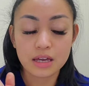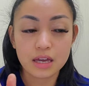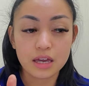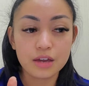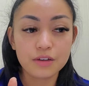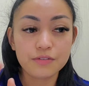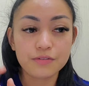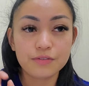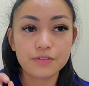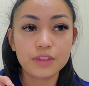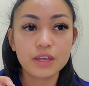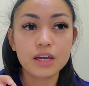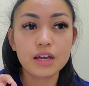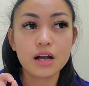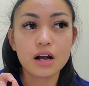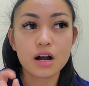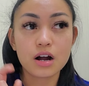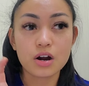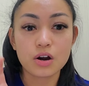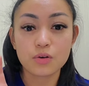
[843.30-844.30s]
if
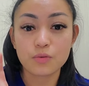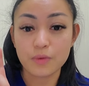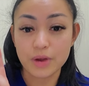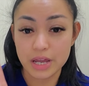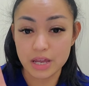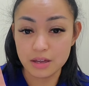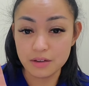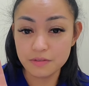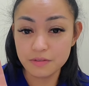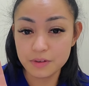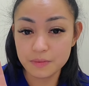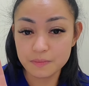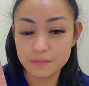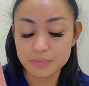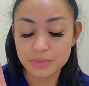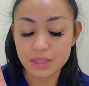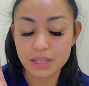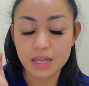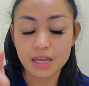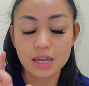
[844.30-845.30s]
the R wave
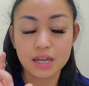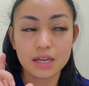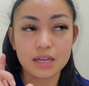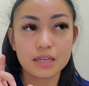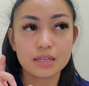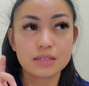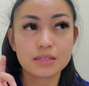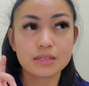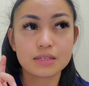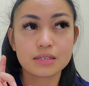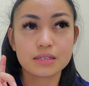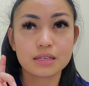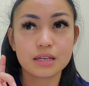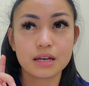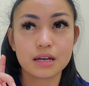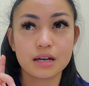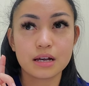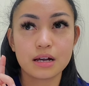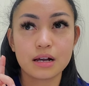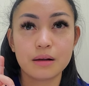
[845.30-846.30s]
is
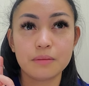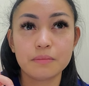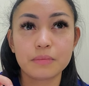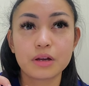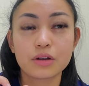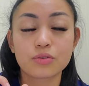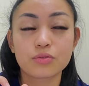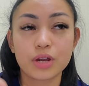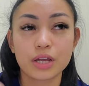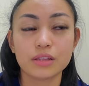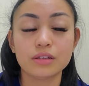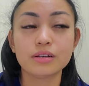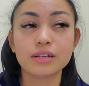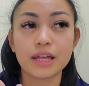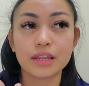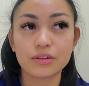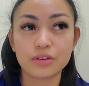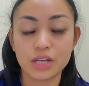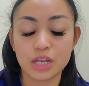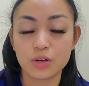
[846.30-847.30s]
greater
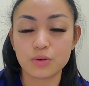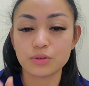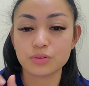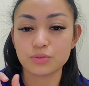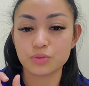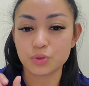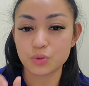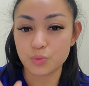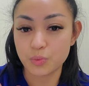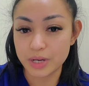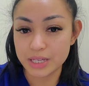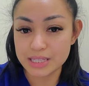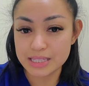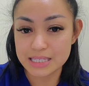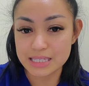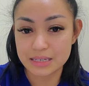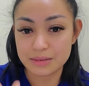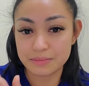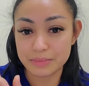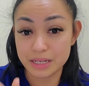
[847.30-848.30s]
than or equal to
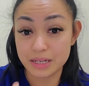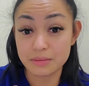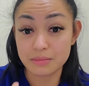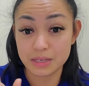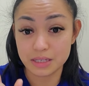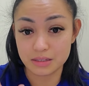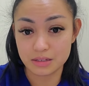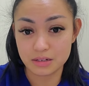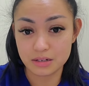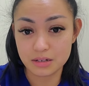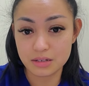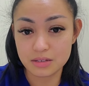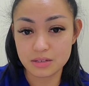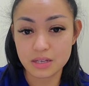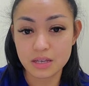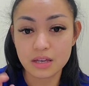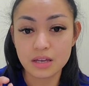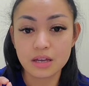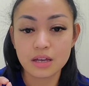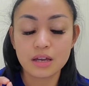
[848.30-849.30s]
20
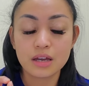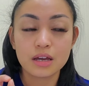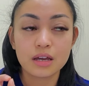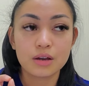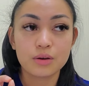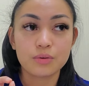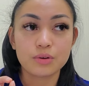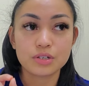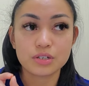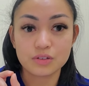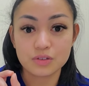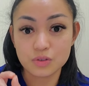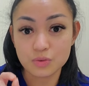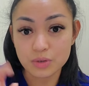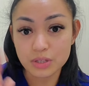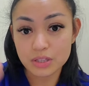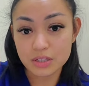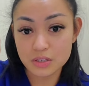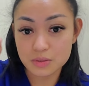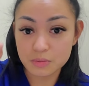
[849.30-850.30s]
millimeters, which is
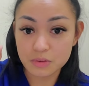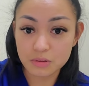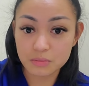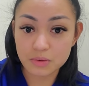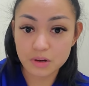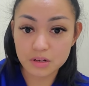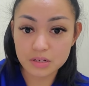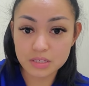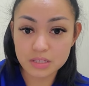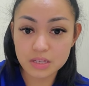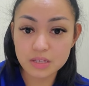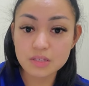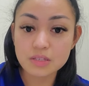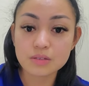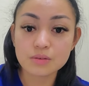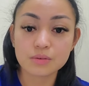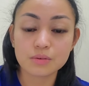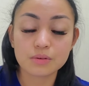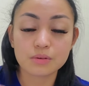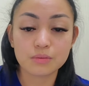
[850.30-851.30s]
20 small
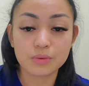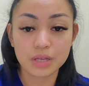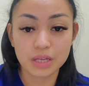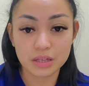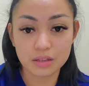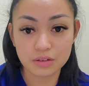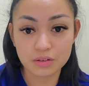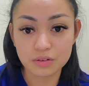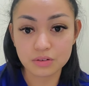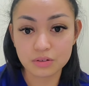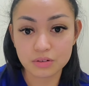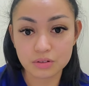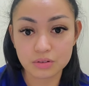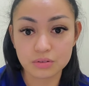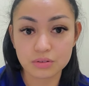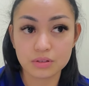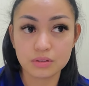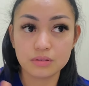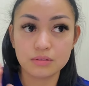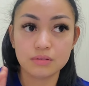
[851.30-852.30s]
boxes, we can
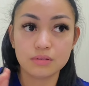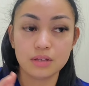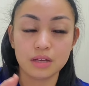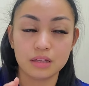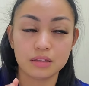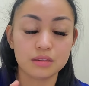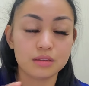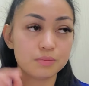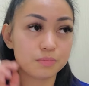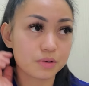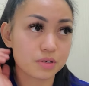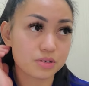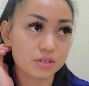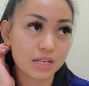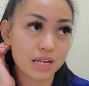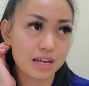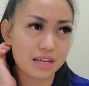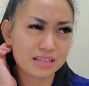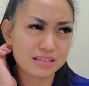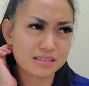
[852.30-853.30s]
conclude that the person
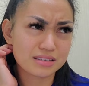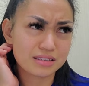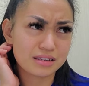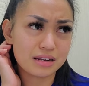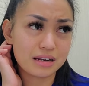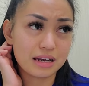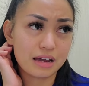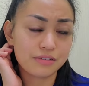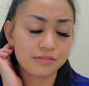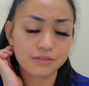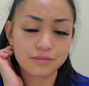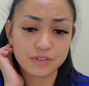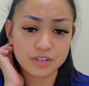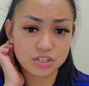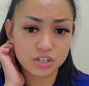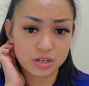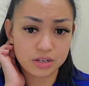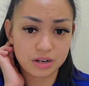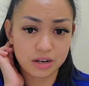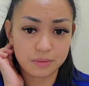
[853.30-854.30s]
has left
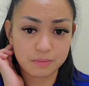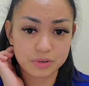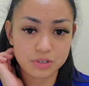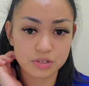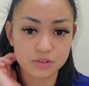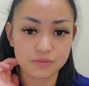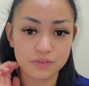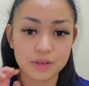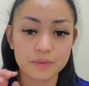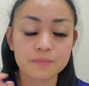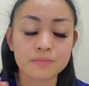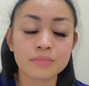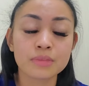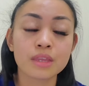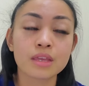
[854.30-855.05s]
ventricular hypertrophy.